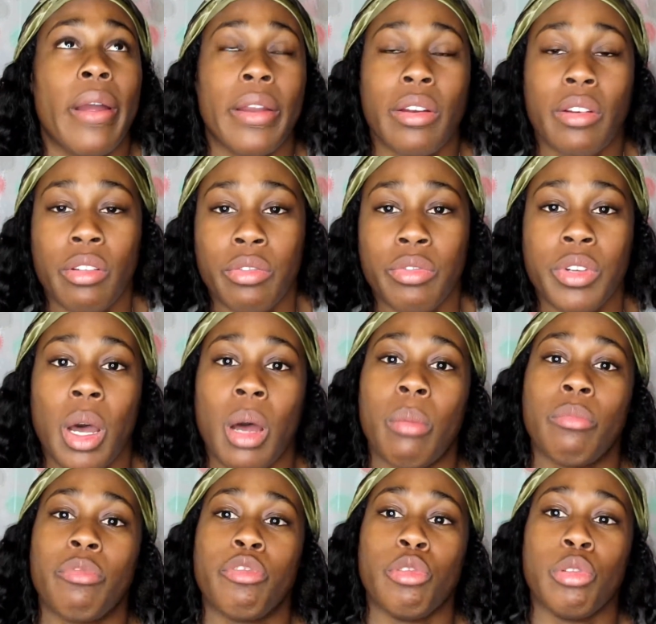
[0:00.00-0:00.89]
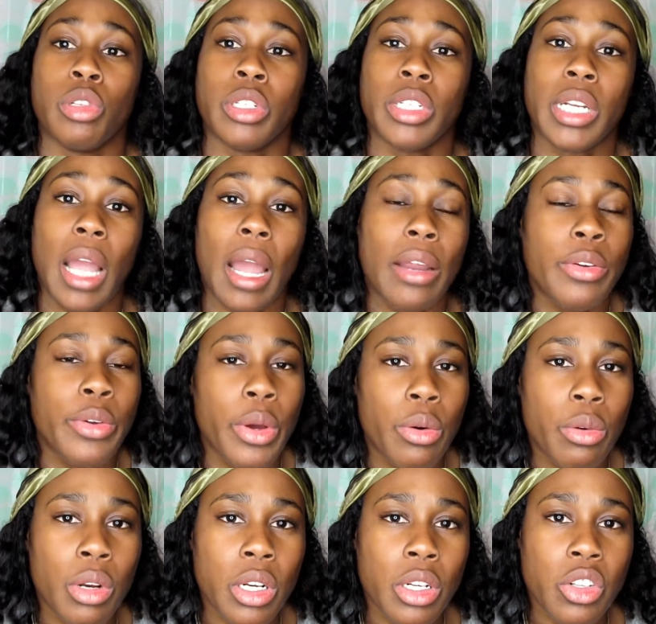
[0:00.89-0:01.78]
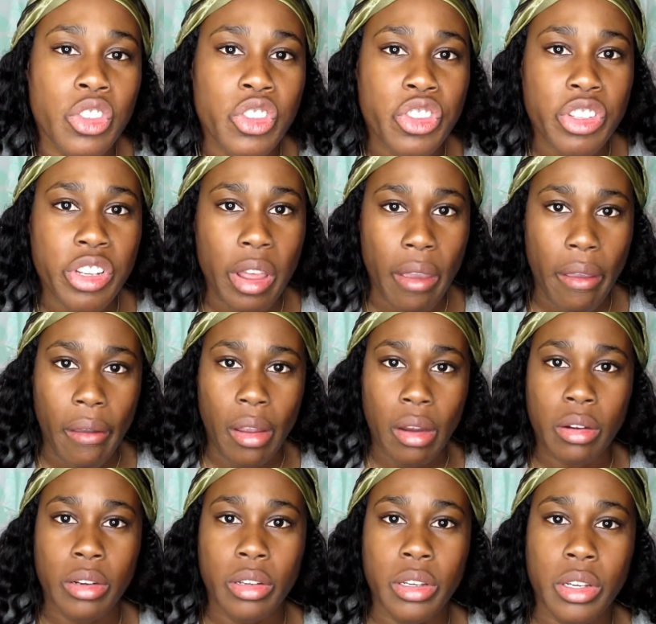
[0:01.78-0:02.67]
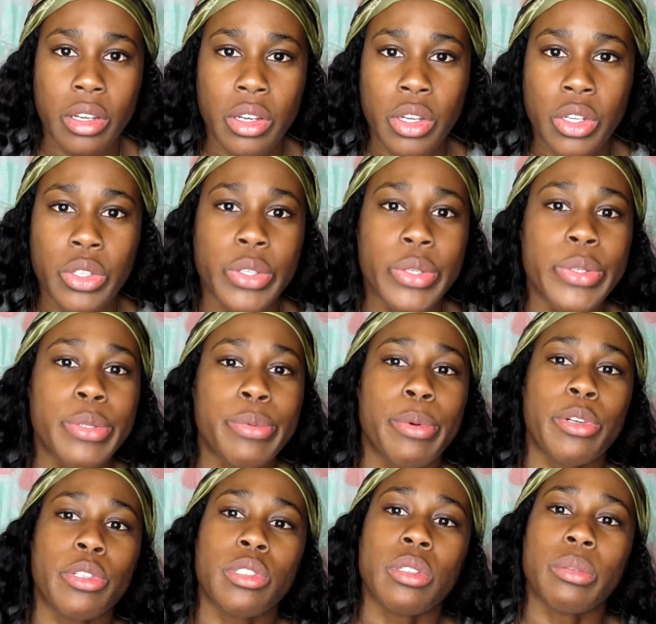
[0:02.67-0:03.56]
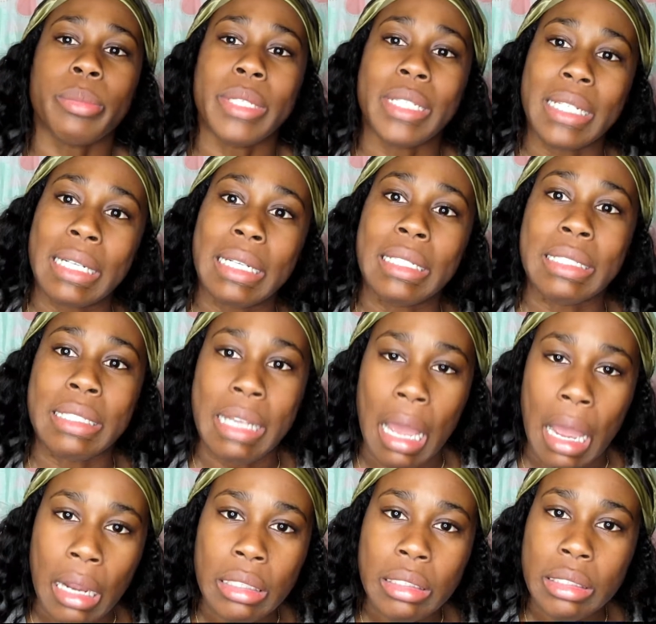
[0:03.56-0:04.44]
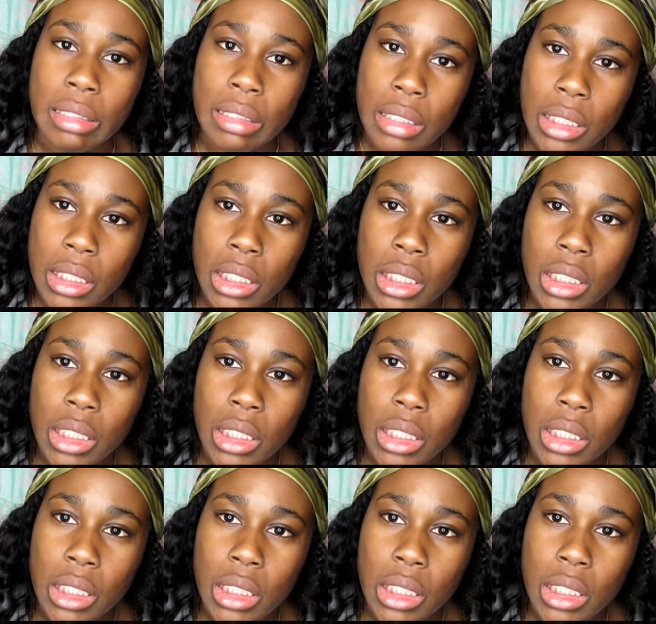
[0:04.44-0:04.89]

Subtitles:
of tomfoolery? I don't understand. You're supposed to be a doctor.